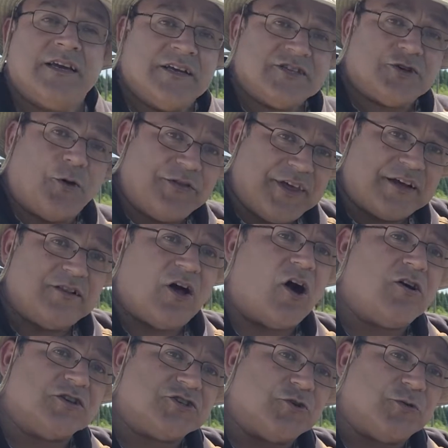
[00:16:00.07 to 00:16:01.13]
so they'll
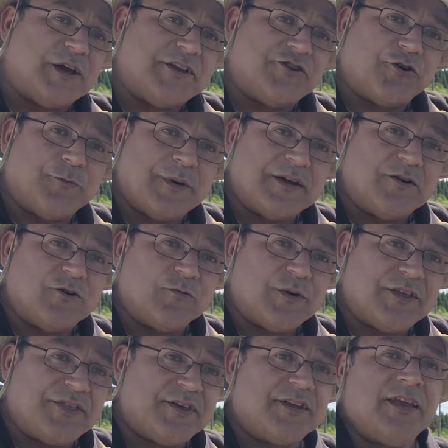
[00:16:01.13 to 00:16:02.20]
also intermingle
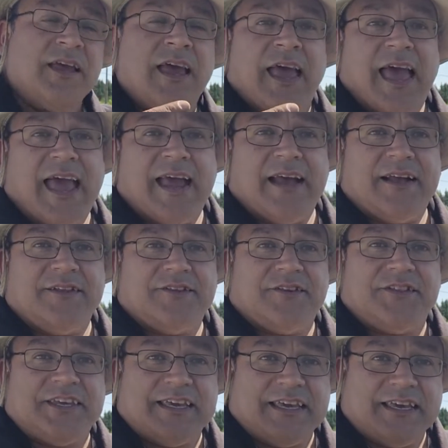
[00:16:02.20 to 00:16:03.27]
with it, and
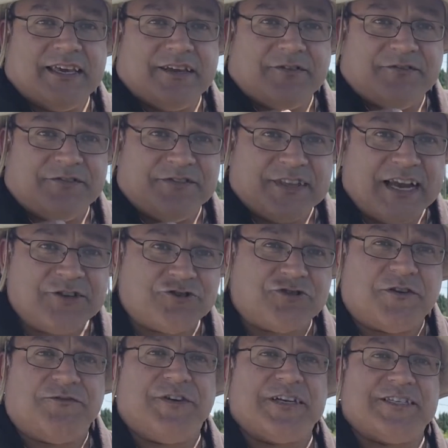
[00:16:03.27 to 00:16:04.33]
the
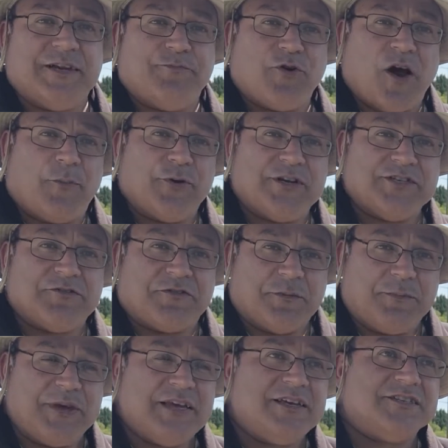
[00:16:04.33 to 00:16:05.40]
nitrogen fixing properties of the
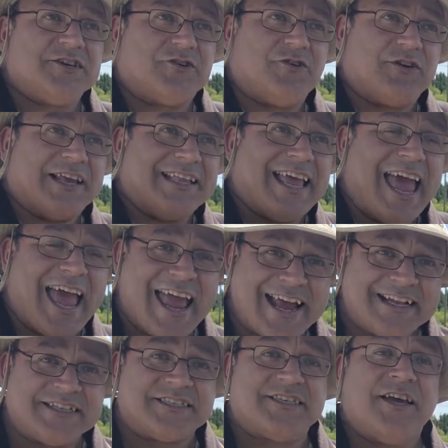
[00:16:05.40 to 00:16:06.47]
peas are going to
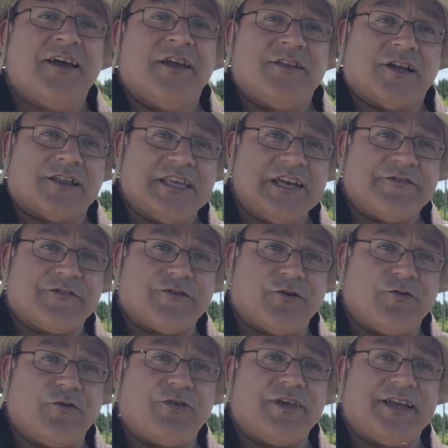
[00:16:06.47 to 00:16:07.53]
enhance the leaf
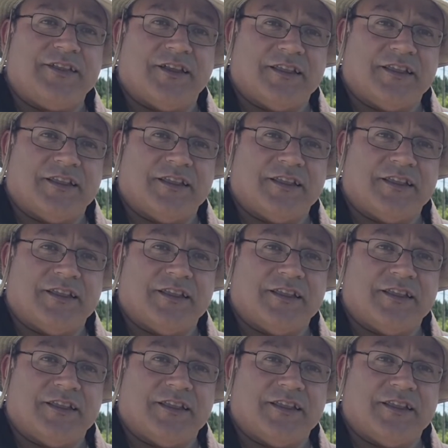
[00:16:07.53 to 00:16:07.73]
growth in the